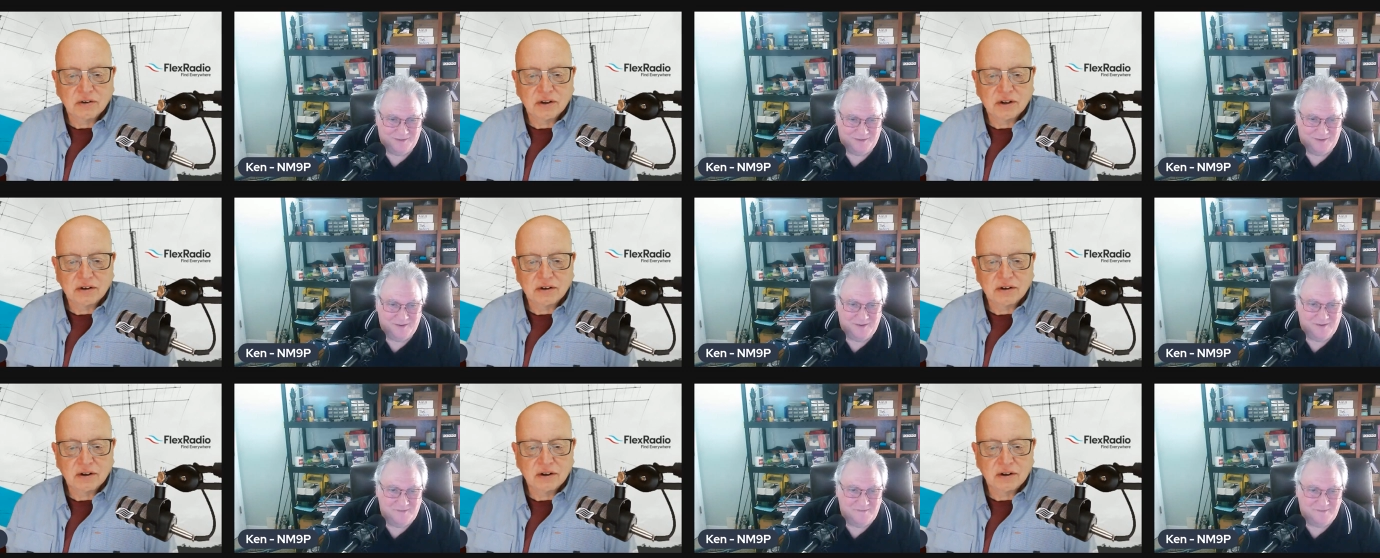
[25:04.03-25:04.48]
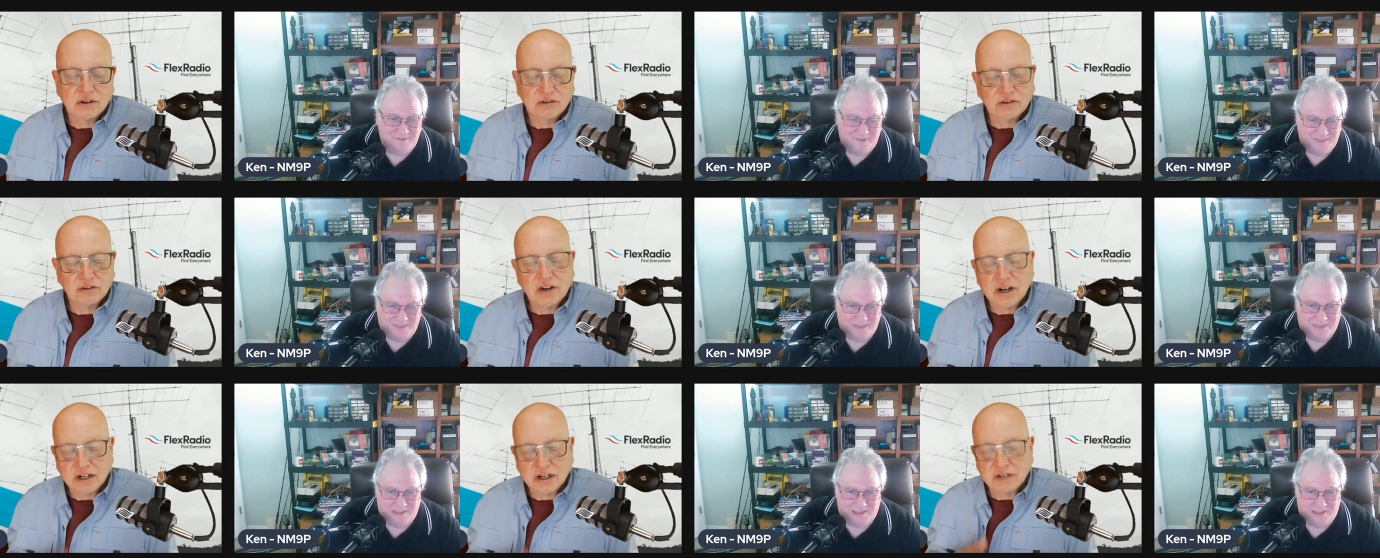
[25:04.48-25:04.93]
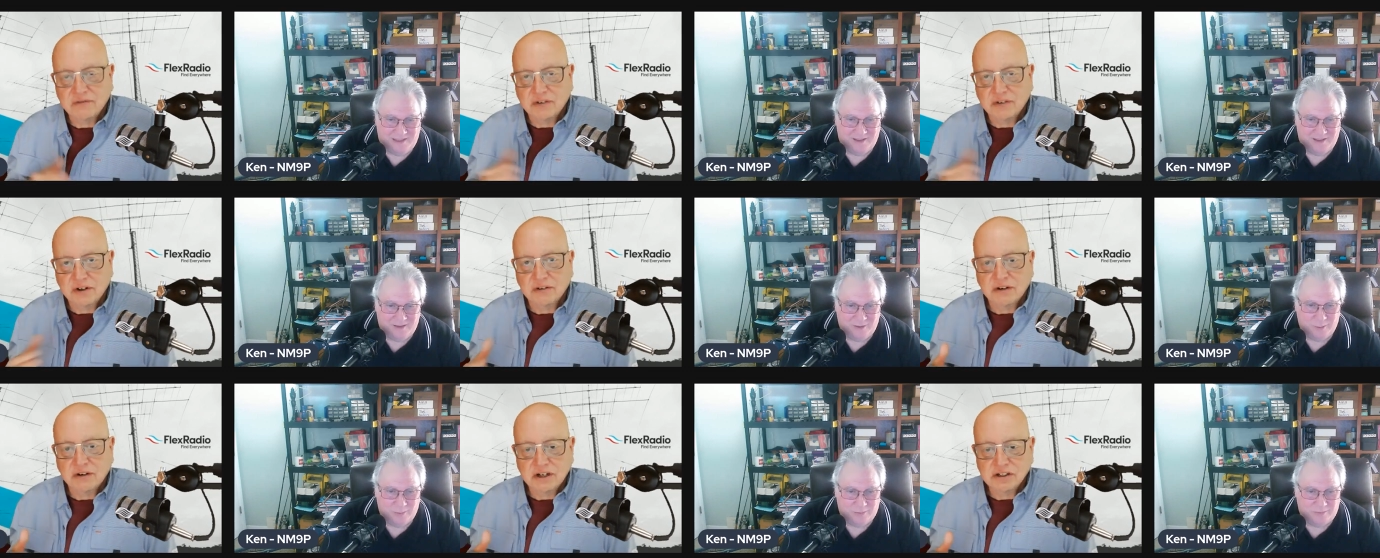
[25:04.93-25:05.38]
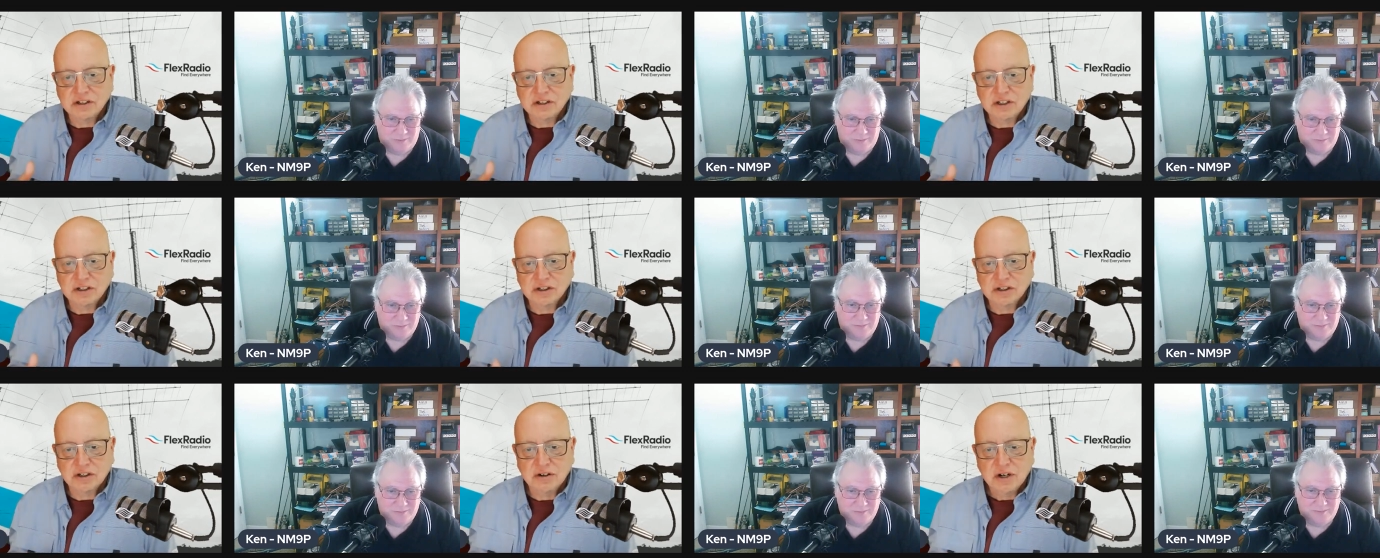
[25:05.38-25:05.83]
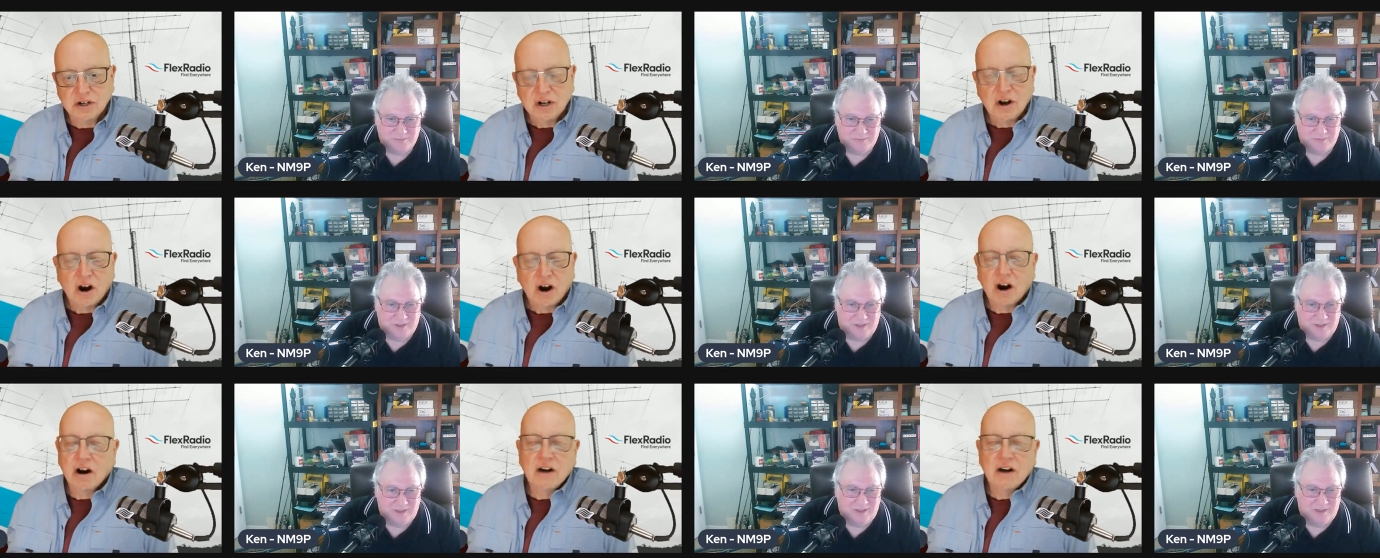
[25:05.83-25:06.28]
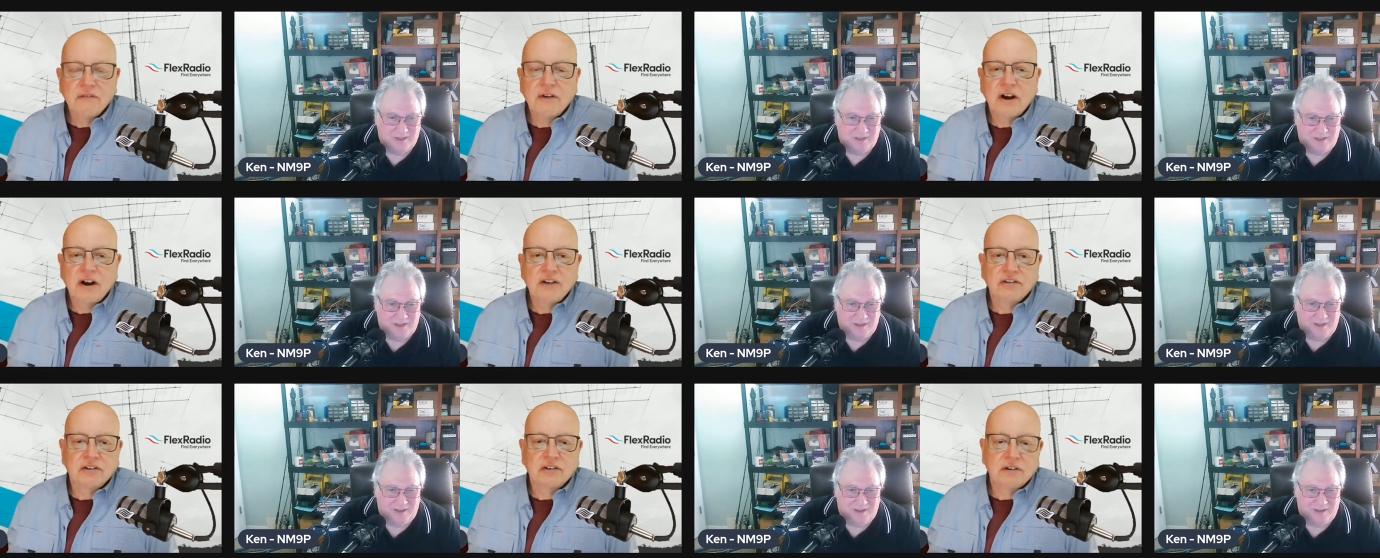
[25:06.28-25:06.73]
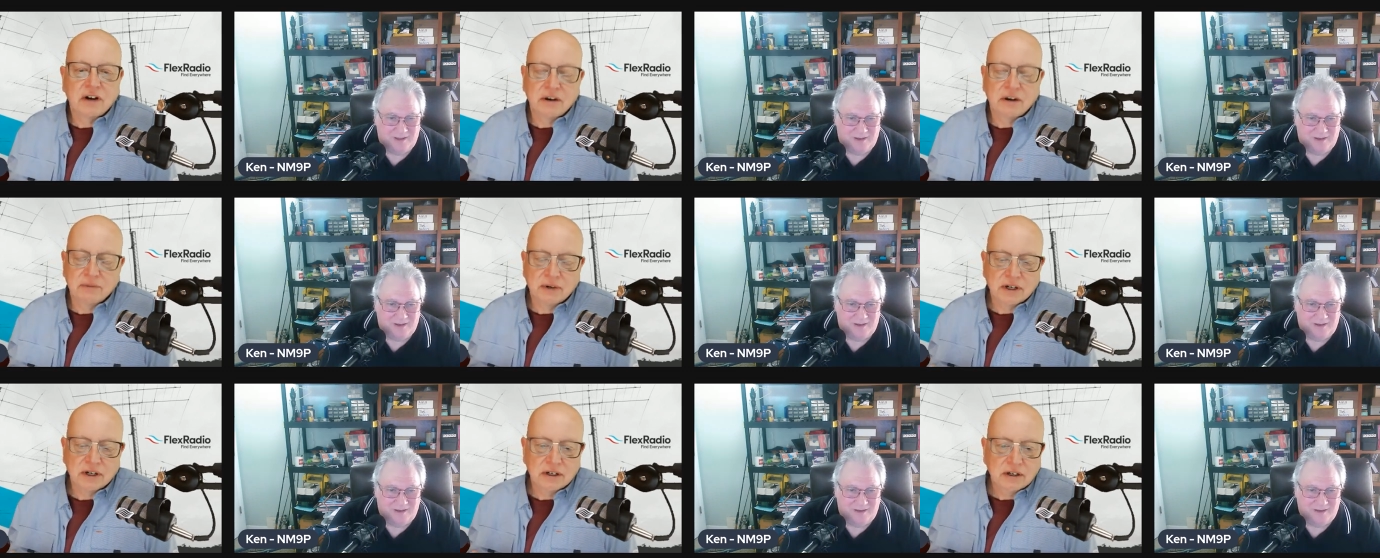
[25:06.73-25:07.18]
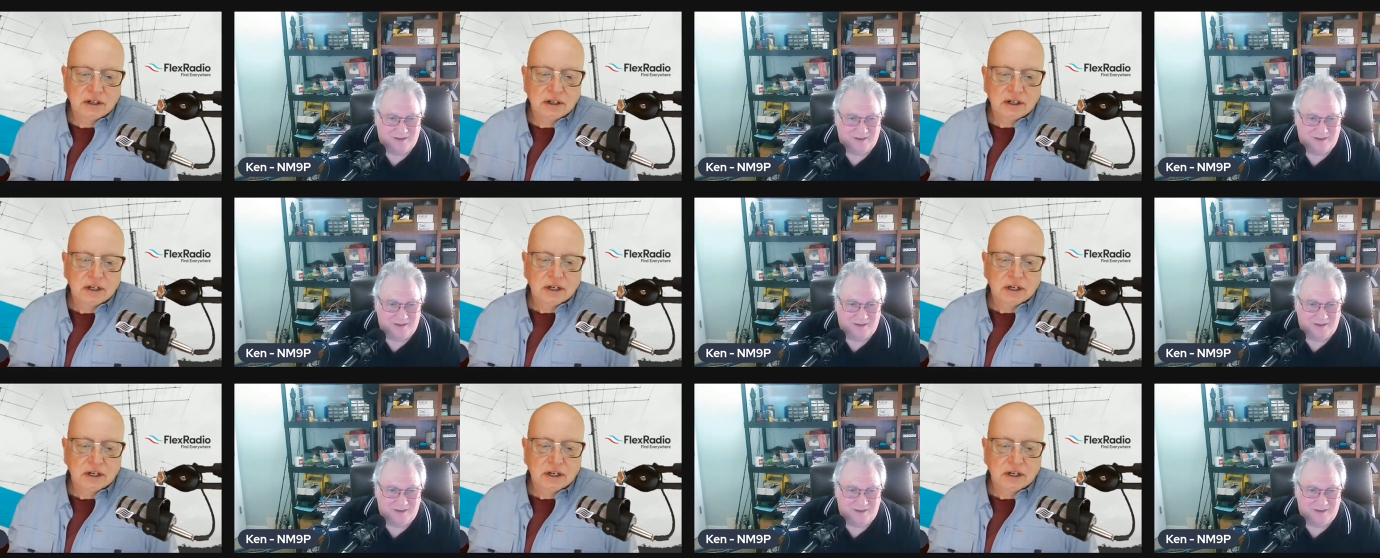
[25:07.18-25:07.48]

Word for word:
Speaker 1: know, that it's not a configuration issue. R F I is a great one.